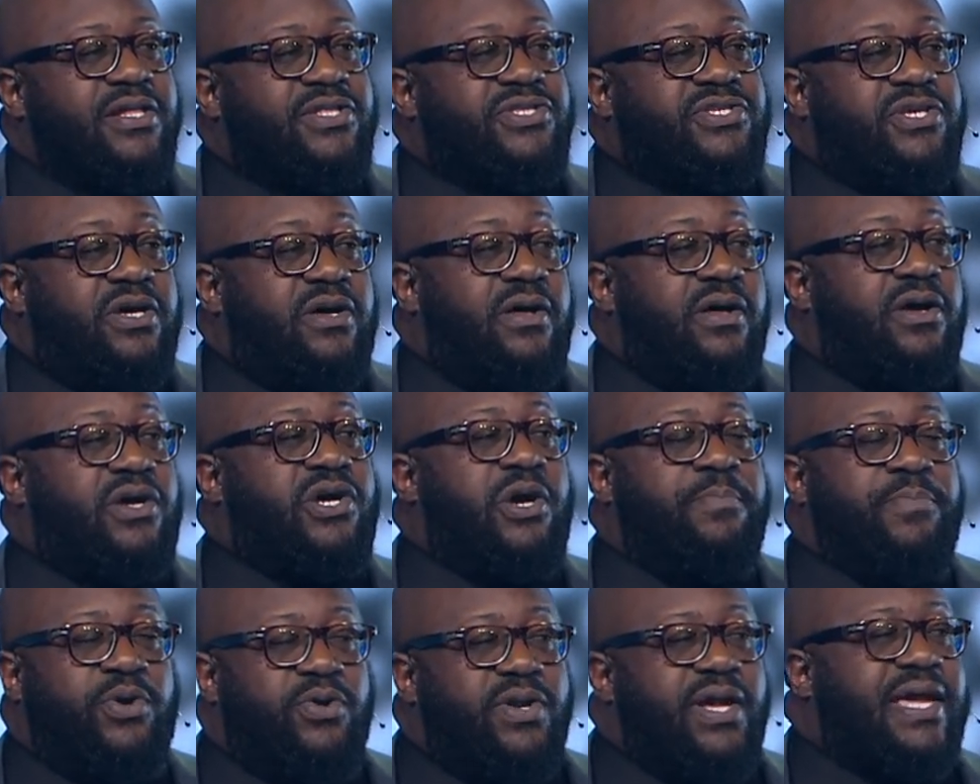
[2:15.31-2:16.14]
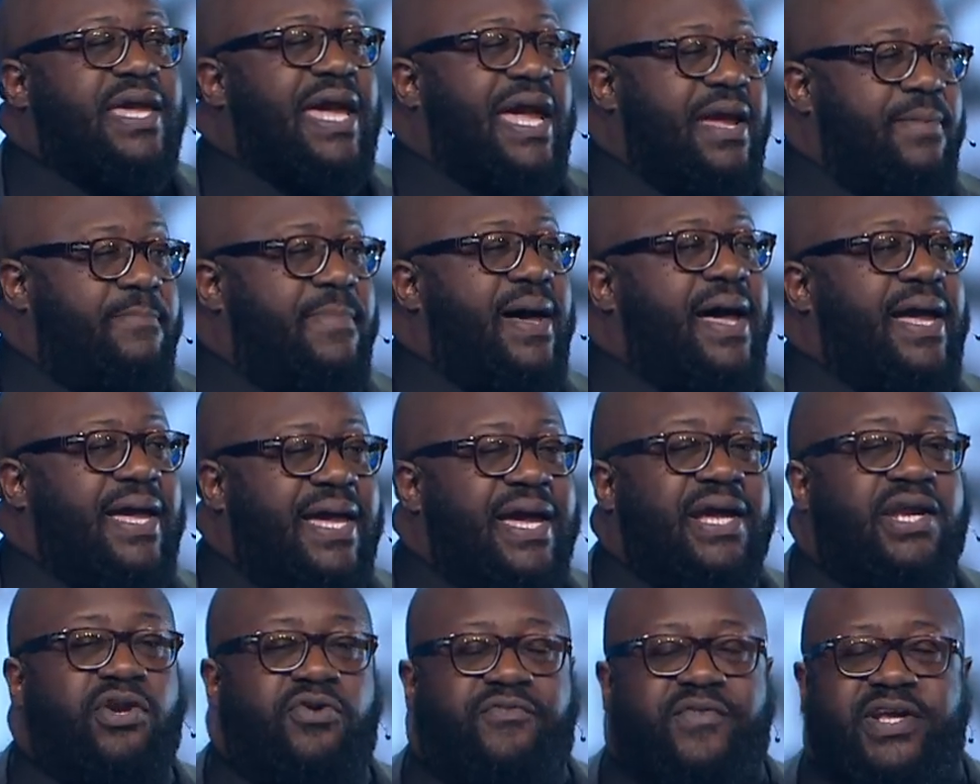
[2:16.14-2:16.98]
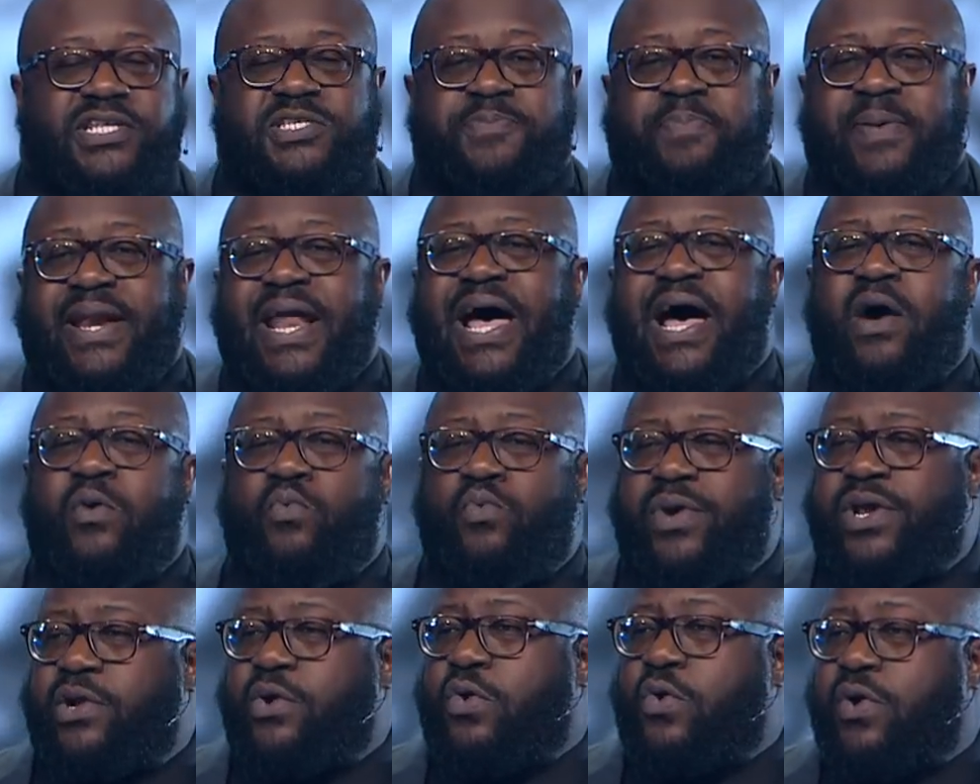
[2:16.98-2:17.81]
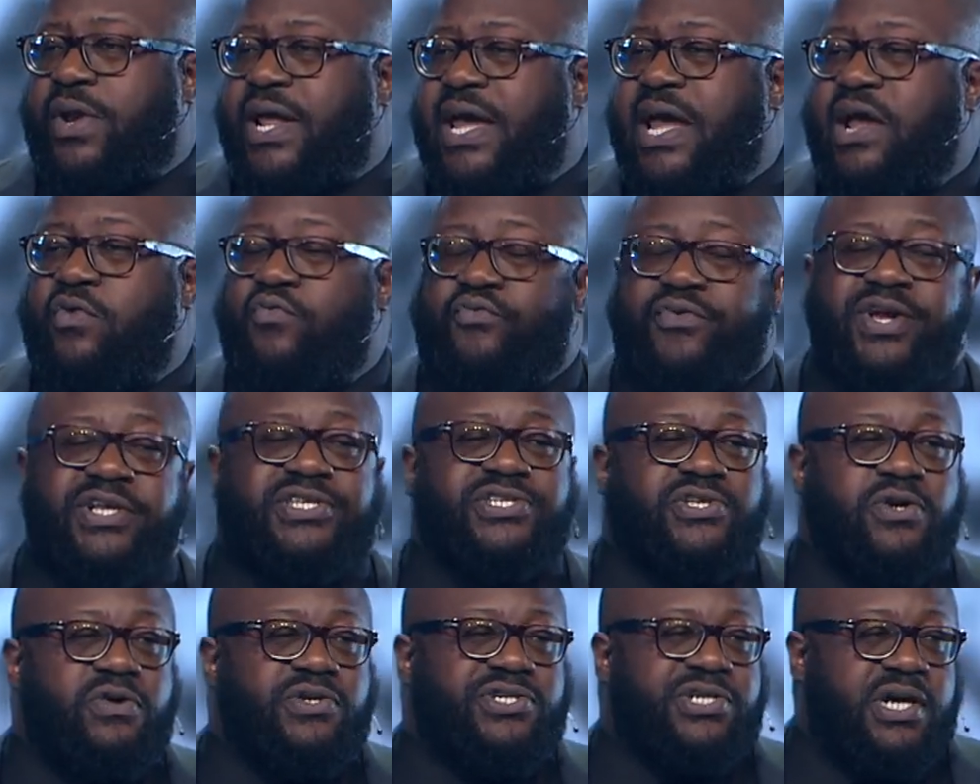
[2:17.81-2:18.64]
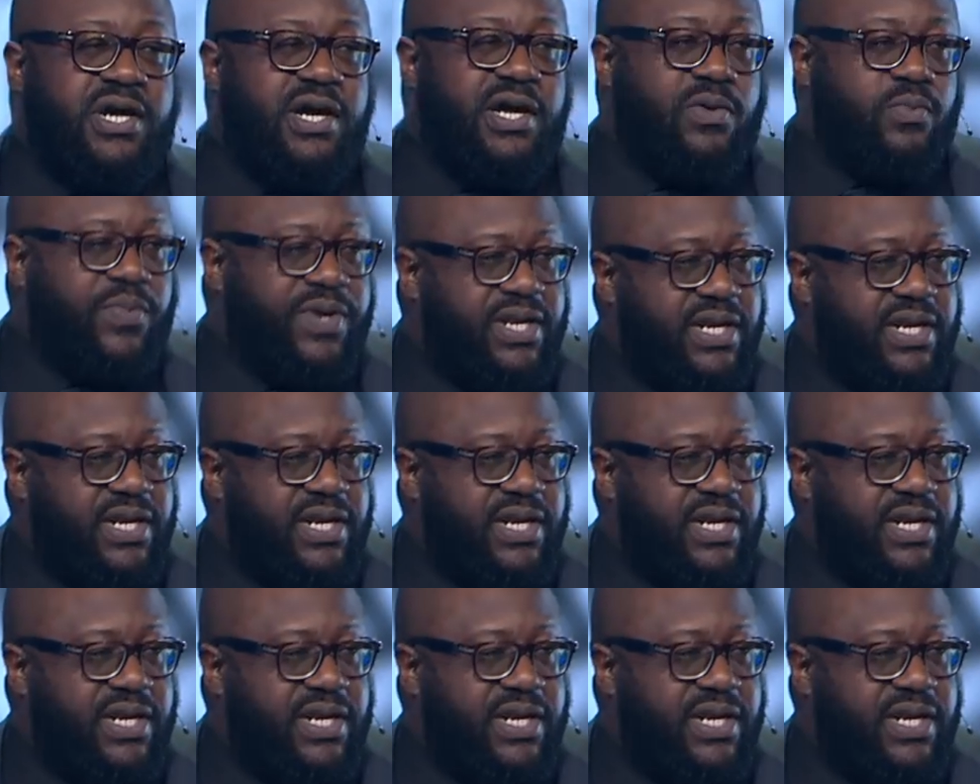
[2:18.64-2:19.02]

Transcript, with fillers: to communicate my ignorance, but I went on a research hunt.